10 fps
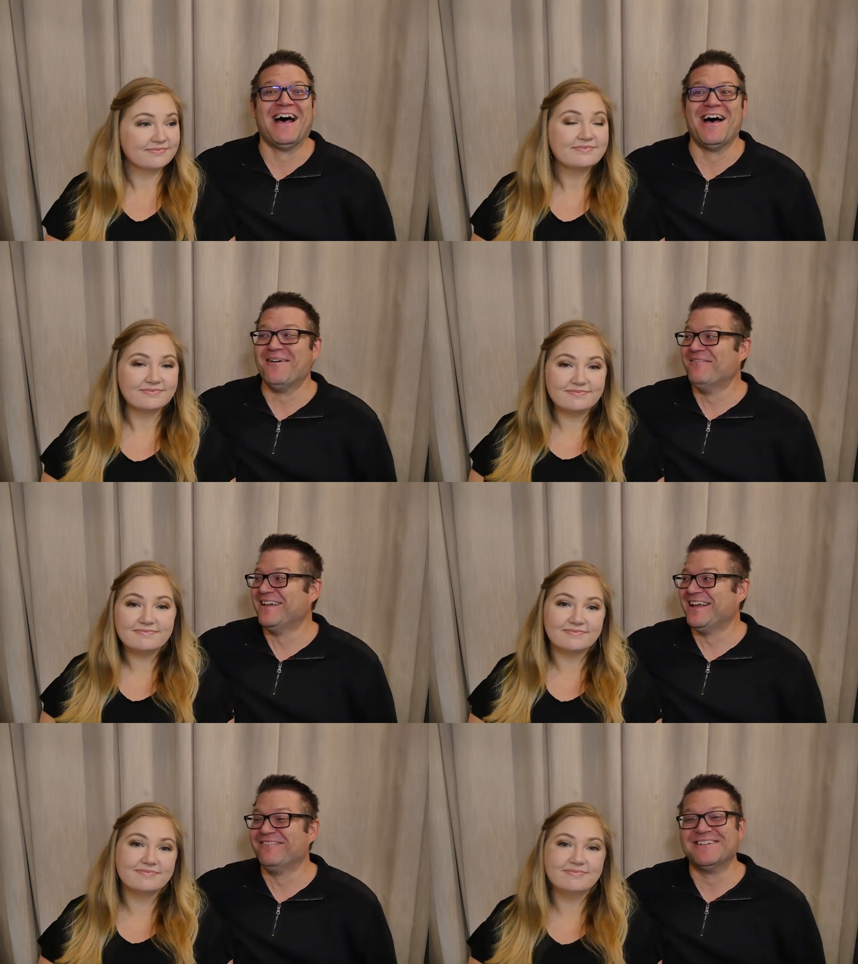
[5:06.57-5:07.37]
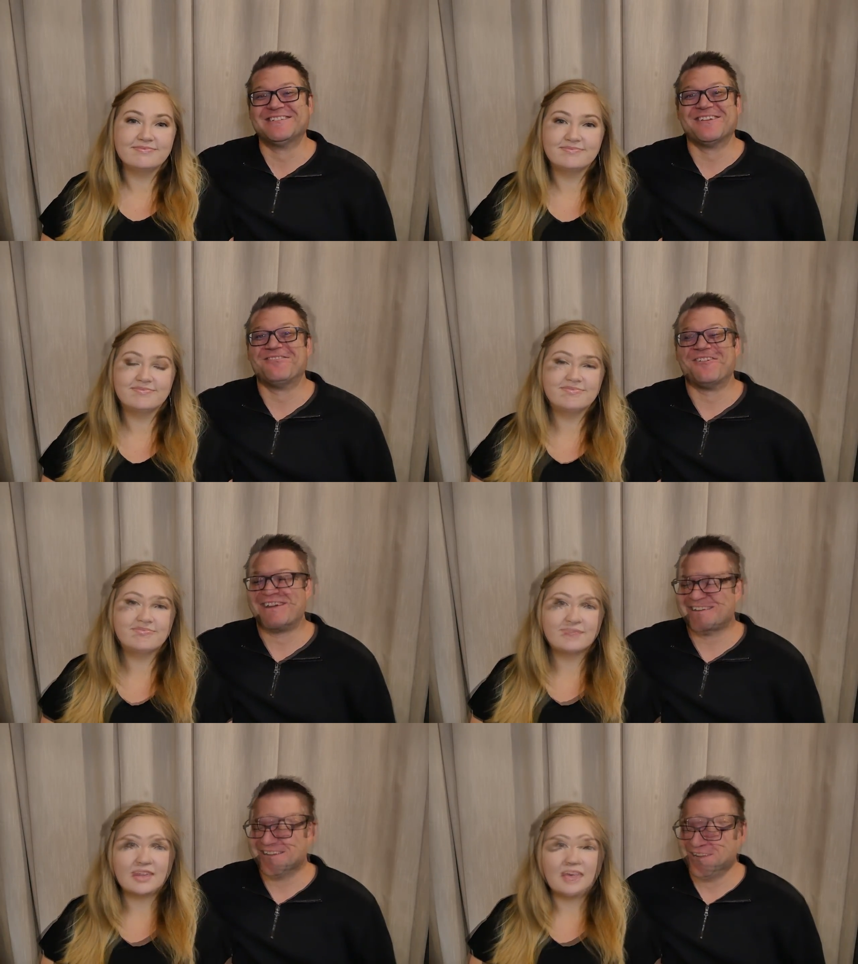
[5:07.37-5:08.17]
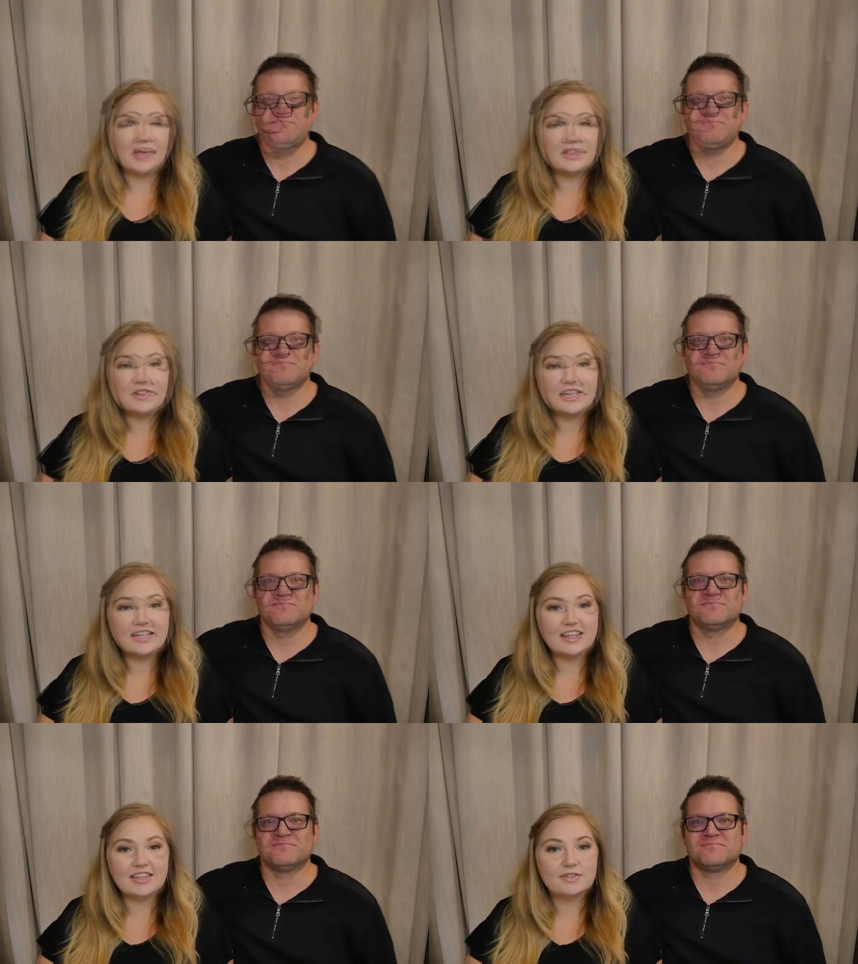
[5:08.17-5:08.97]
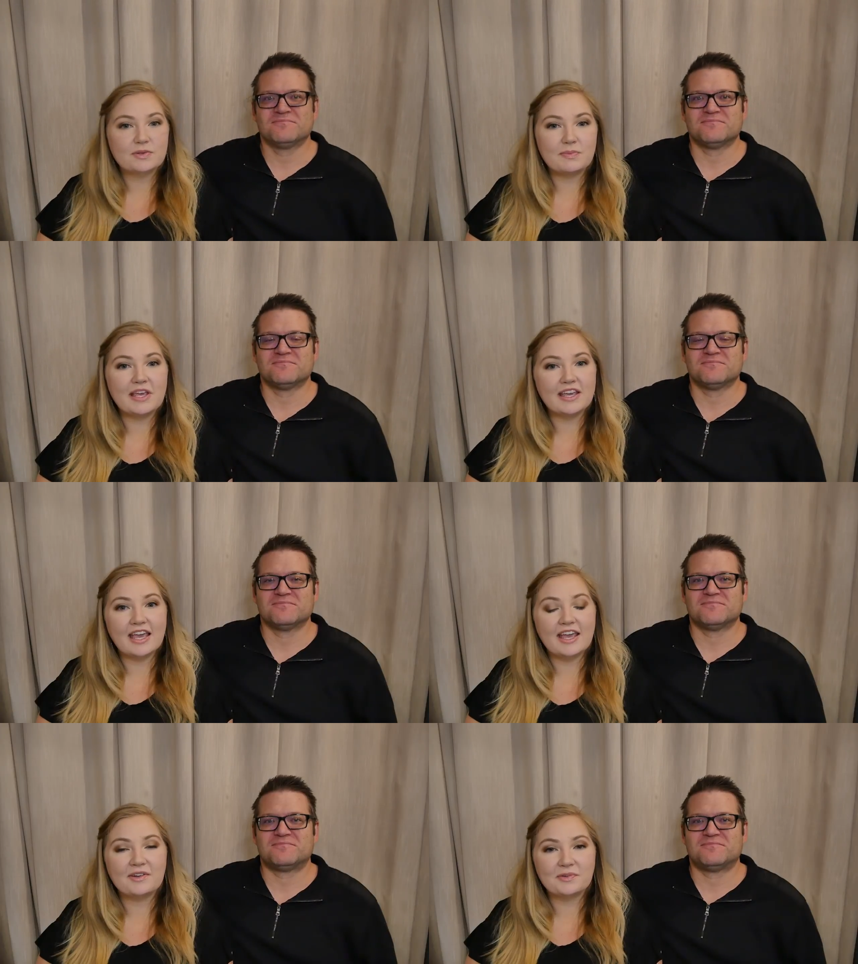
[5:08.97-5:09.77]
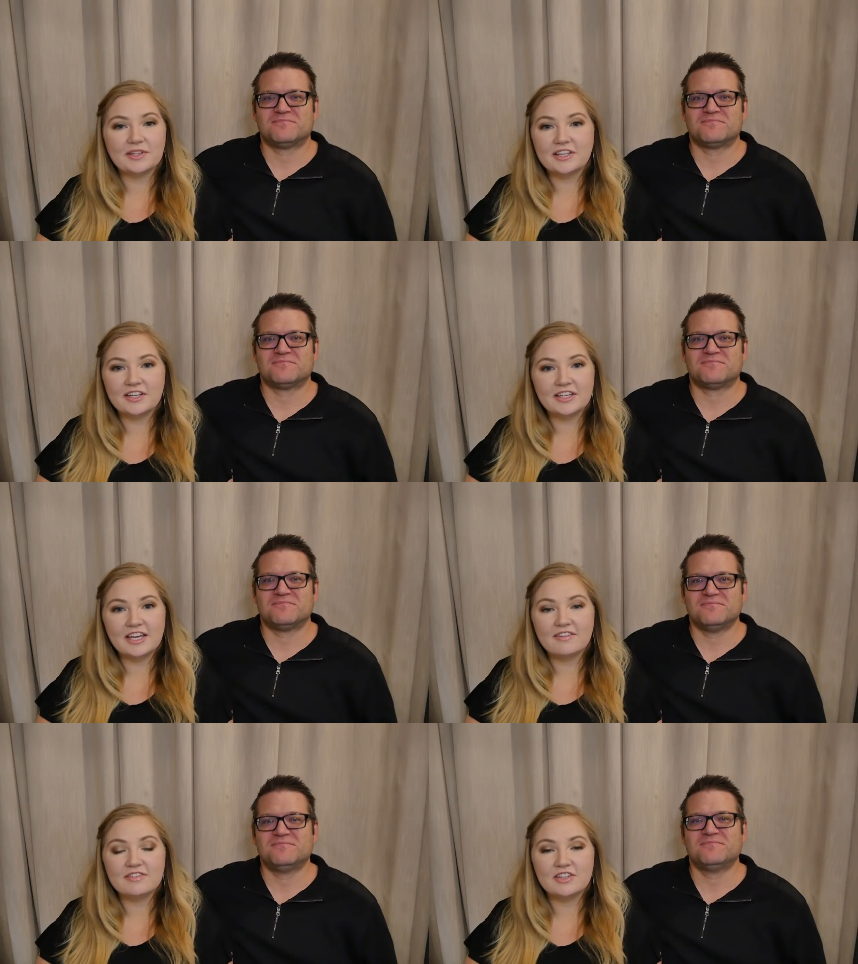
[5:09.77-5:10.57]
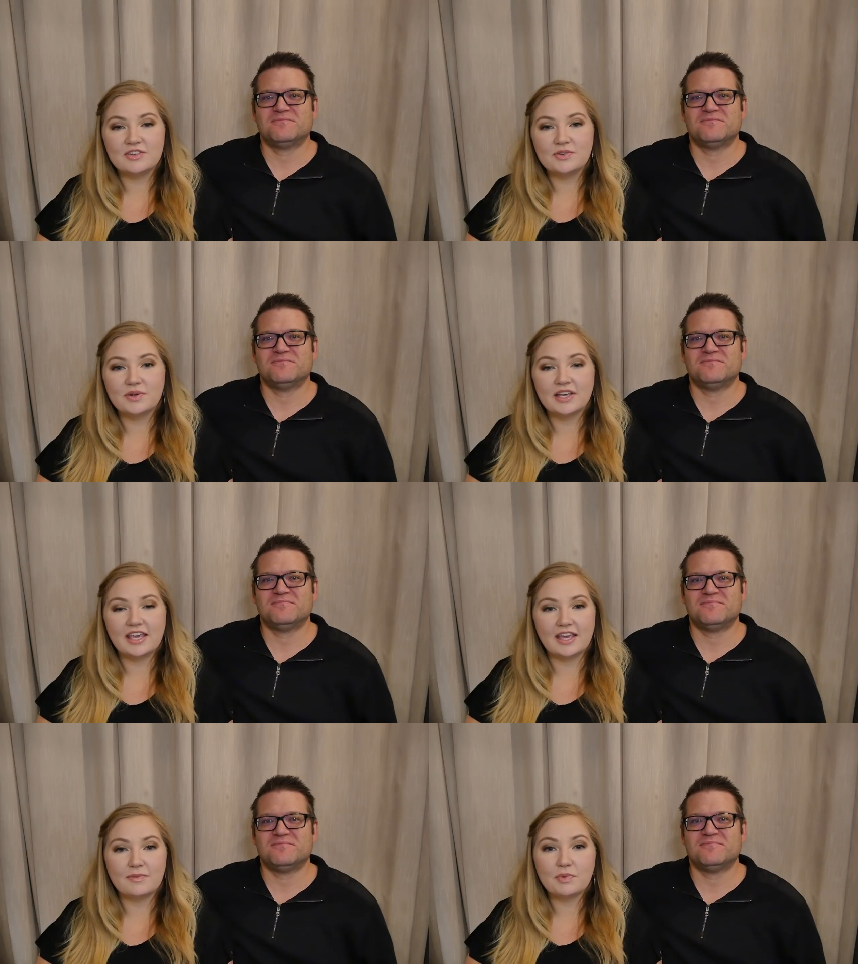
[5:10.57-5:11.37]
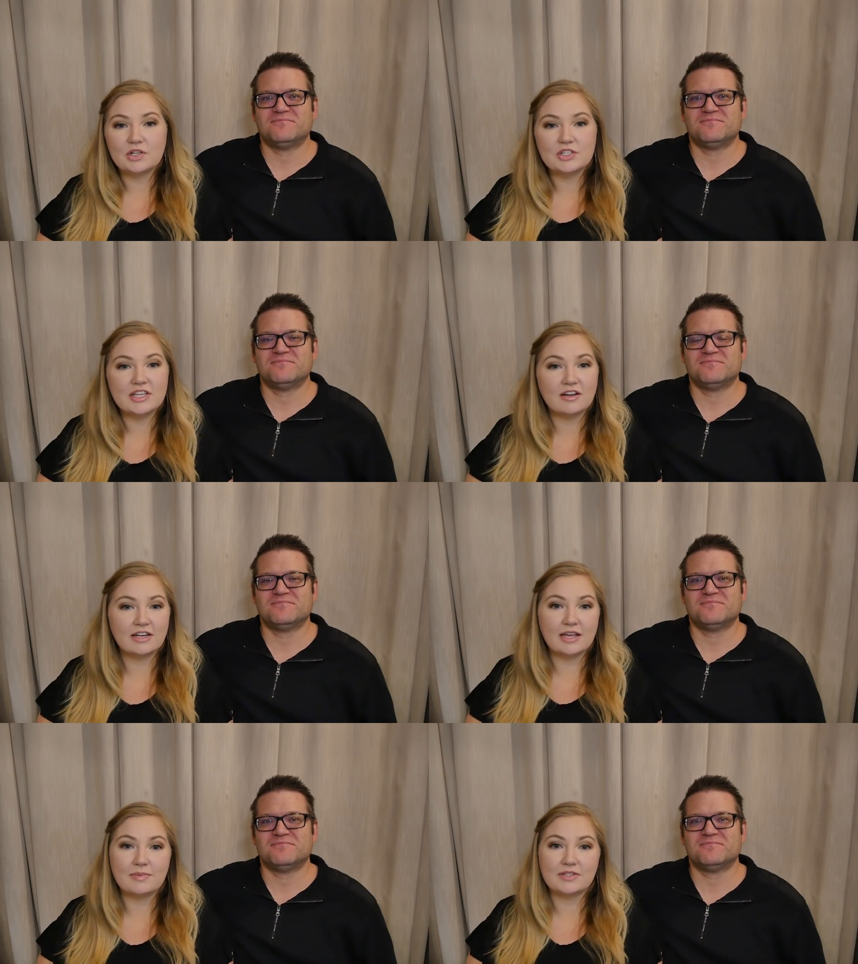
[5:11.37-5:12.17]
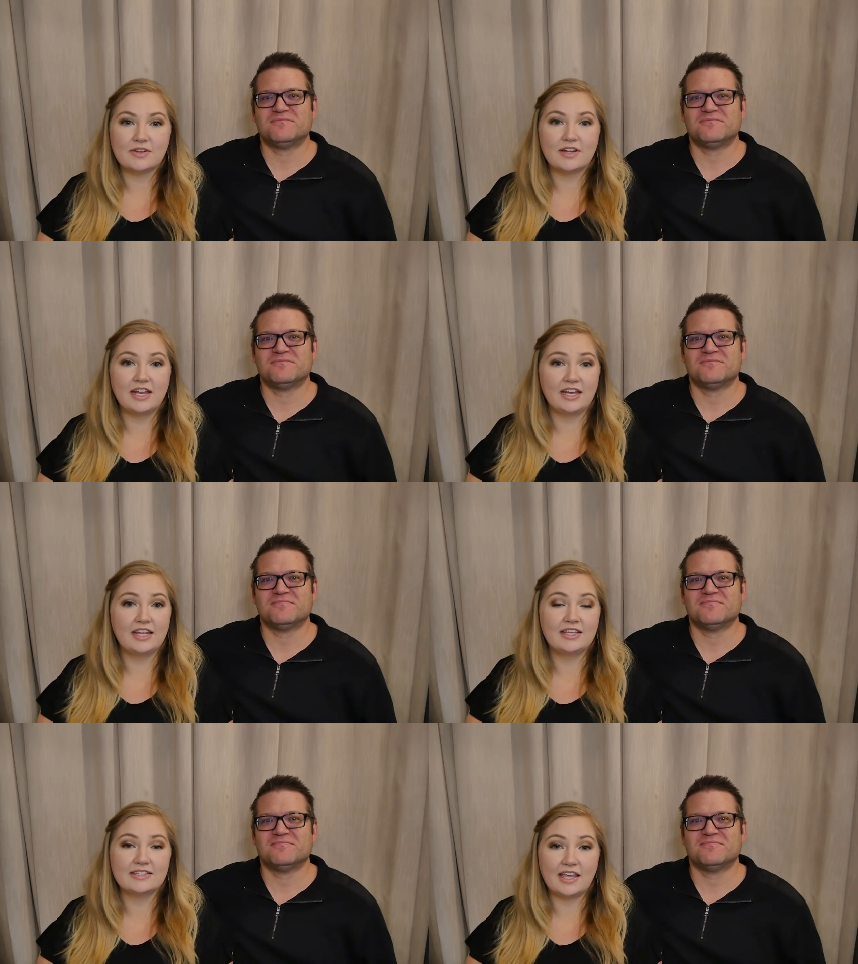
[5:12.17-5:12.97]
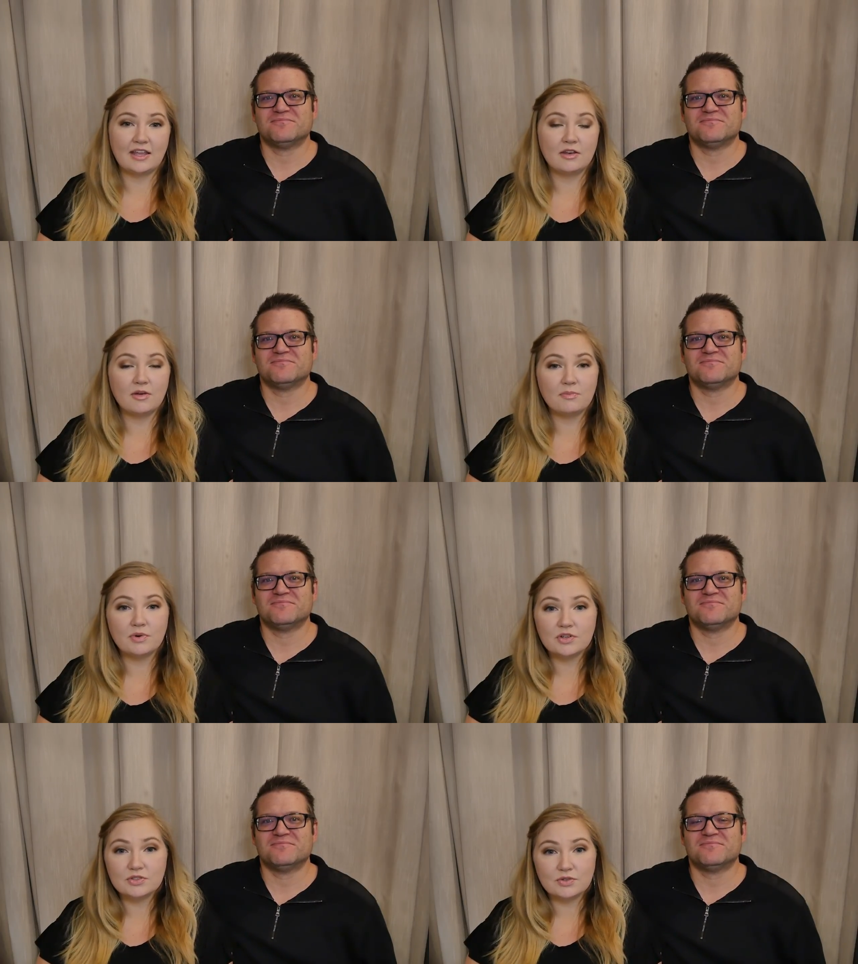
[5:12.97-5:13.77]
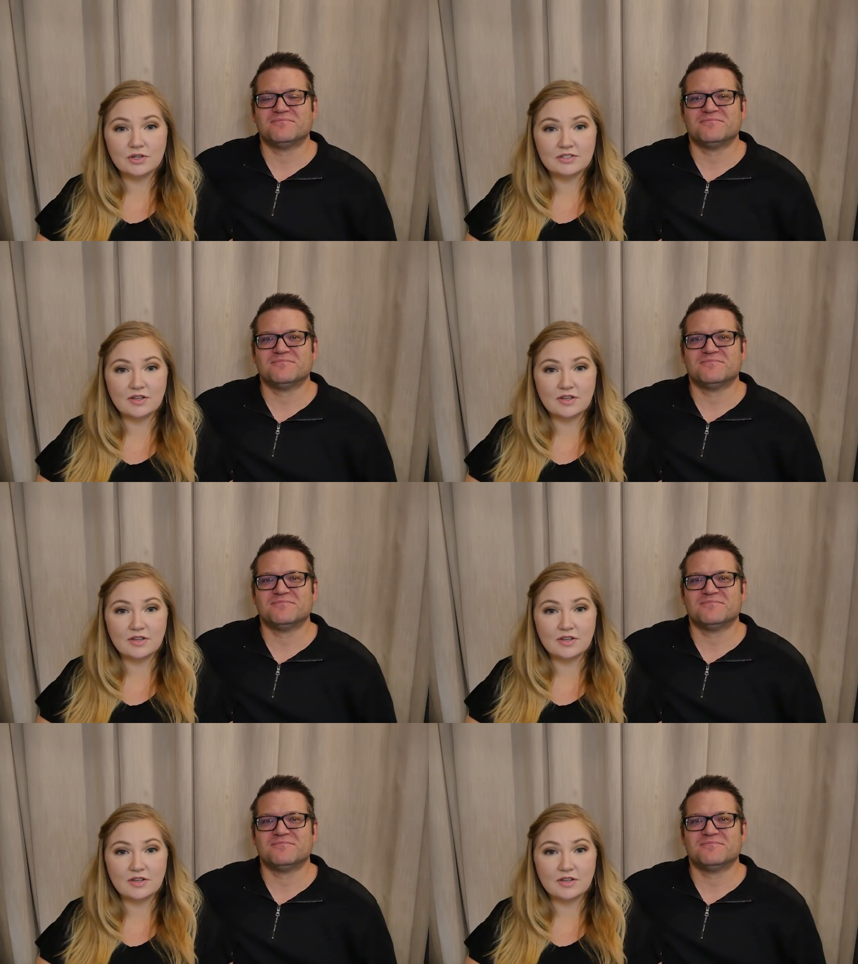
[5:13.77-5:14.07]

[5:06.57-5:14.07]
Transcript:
Speaker 1: Mm-hmm. it was so great.
Speaker 2: We do think that this would make a really good gift. You can purchase it on Amazon and it is in bookstores